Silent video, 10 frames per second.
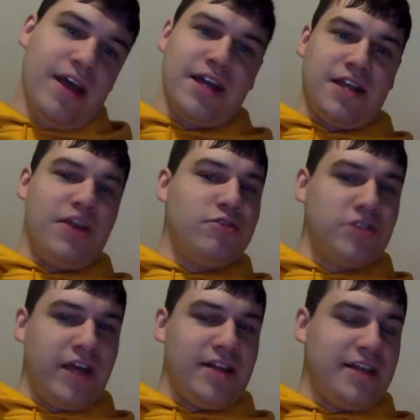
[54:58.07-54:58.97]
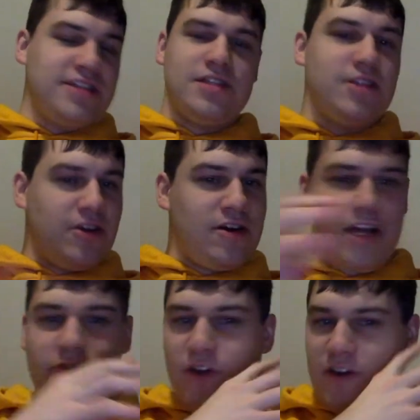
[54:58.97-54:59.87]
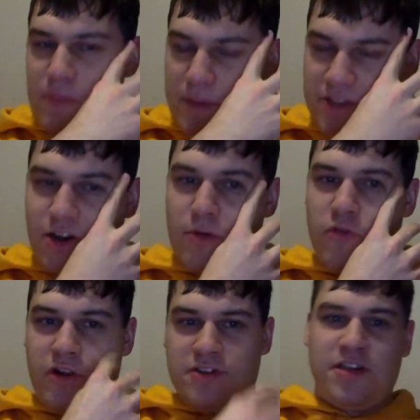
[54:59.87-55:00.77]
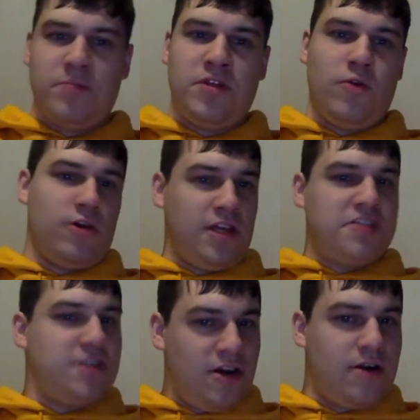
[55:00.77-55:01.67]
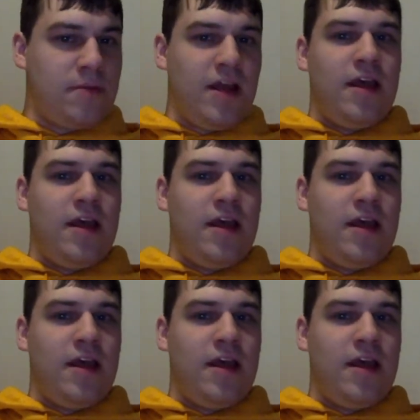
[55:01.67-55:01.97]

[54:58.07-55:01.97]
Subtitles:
because I usually, unless they're in front of a Pixar movie or something, or unless they're,